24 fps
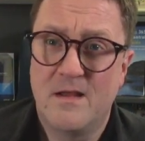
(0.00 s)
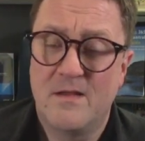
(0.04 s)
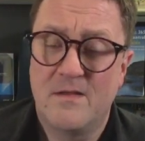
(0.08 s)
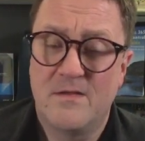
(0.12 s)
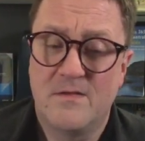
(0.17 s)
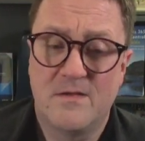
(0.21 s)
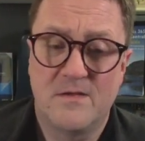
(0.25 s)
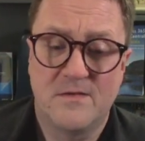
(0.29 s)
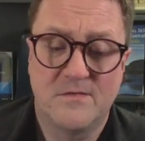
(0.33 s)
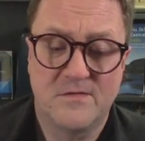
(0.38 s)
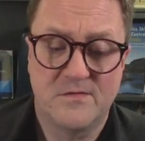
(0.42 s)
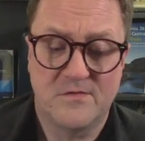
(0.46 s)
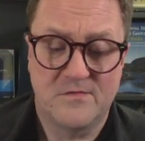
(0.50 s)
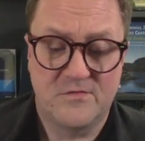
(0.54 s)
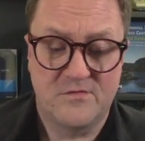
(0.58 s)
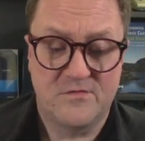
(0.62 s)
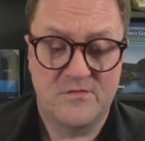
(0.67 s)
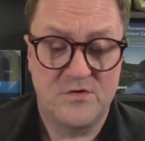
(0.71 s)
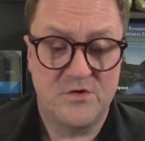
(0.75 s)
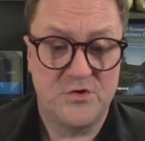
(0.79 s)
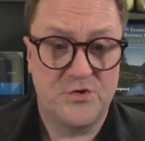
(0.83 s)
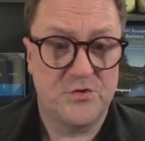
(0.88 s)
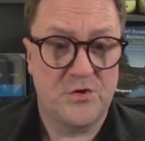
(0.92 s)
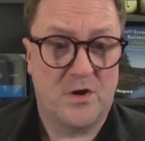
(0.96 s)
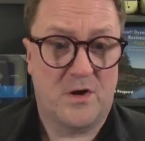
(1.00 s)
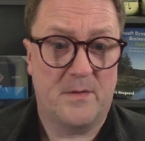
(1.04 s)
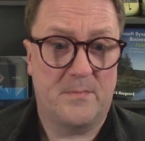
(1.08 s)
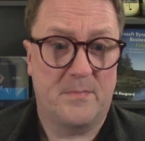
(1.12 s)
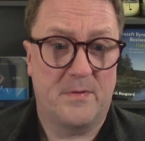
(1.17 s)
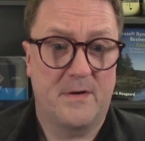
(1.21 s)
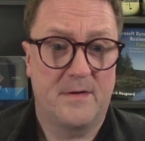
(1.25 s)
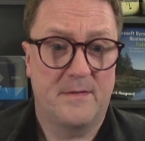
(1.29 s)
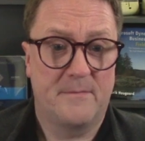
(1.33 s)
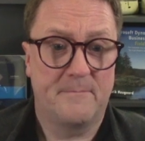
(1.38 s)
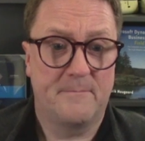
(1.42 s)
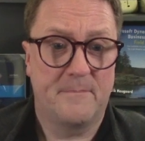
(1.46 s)
This is C Sharp,
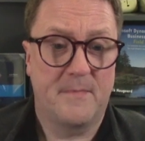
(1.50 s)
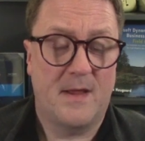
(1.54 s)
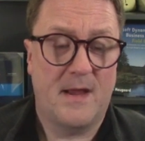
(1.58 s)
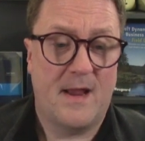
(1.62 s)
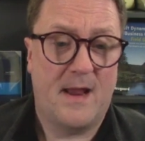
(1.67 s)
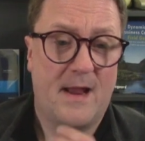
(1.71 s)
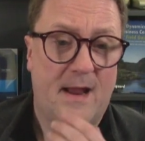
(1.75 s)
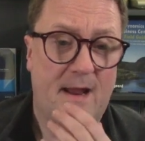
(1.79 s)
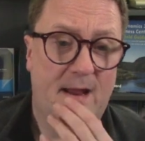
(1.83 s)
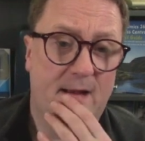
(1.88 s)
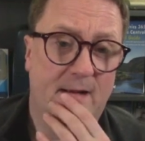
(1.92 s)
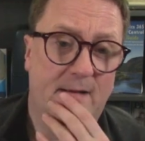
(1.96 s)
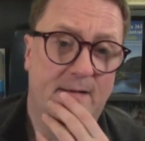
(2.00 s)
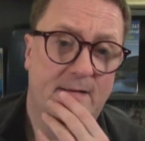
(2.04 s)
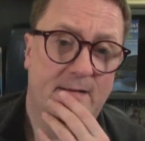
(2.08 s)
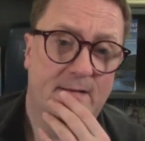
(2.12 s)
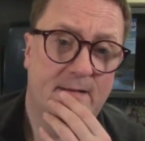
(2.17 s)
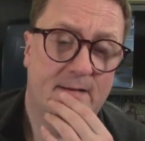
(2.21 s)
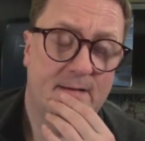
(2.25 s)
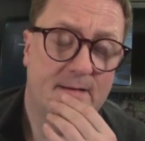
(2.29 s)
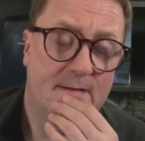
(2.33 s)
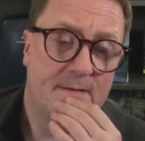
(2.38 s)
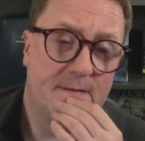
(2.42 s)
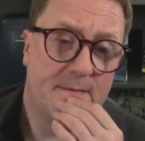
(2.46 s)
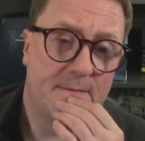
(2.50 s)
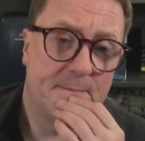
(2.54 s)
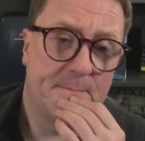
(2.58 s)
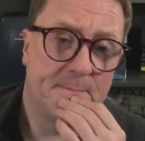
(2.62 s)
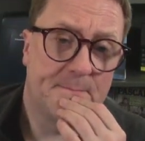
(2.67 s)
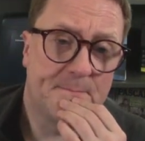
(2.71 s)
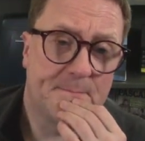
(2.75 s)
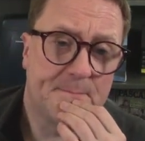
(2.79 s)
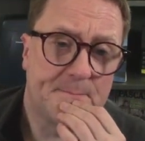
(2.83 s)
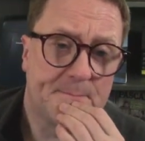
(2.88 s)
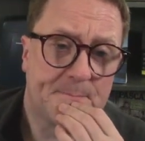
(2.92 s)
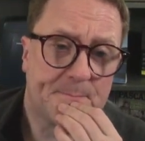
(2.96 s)
and
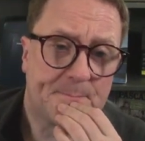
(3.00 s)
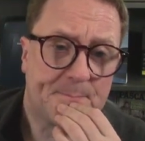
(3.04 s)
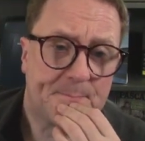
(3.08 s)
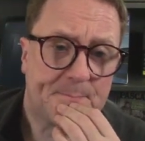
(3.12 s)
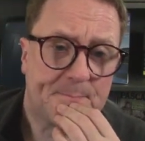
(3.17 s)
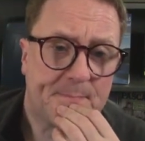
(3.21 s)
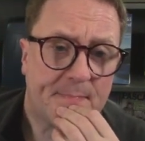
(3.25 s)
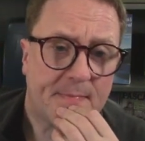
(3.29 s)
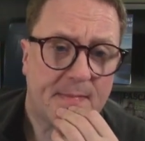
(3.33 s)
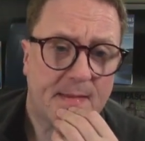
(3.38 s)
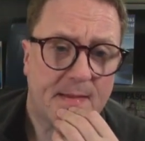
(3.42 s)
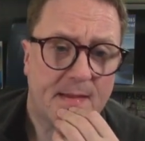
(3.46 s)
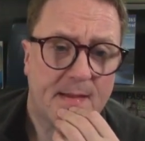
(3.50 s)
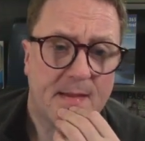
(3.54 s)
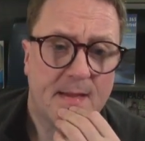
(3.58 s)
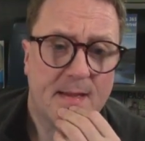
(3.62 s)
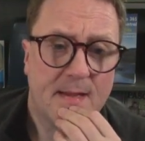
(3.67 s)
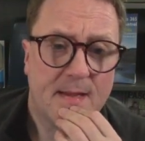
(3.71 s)
this